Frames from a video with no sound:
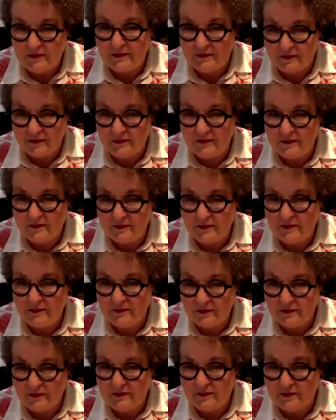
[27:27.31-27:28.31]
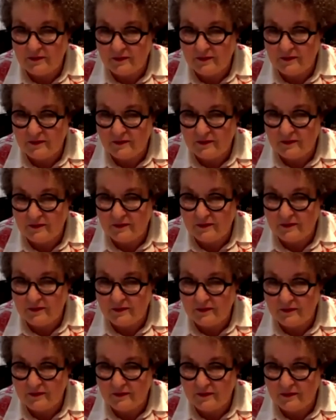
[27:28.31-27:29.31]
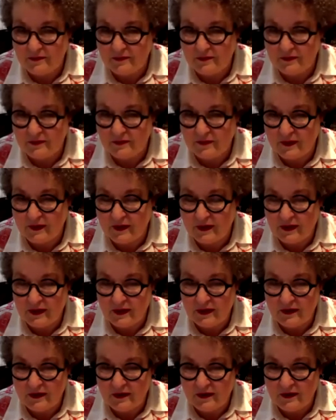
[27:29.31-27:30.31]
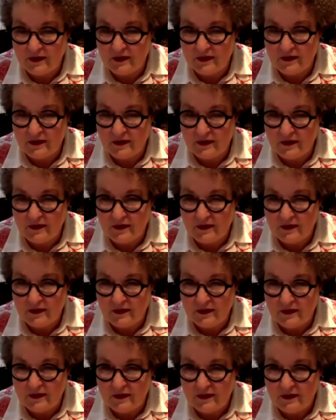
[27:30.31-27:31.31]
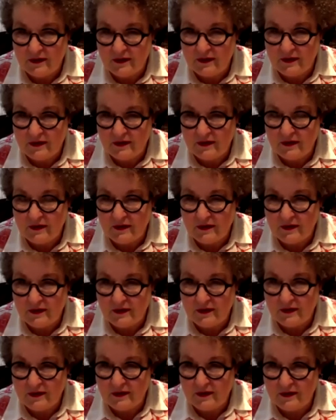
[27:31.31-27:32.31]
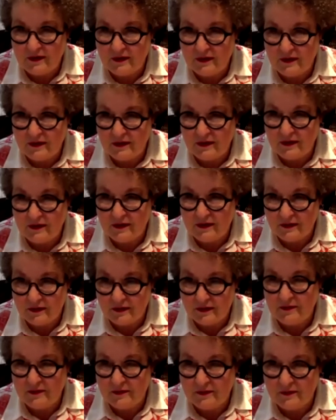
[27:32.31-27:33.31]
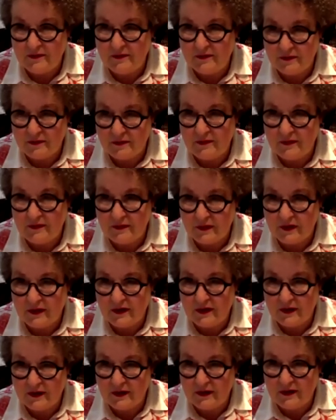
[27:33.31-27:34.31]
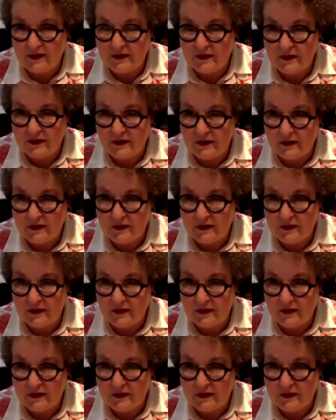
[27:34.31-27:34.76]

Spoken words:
The person shown says nothing.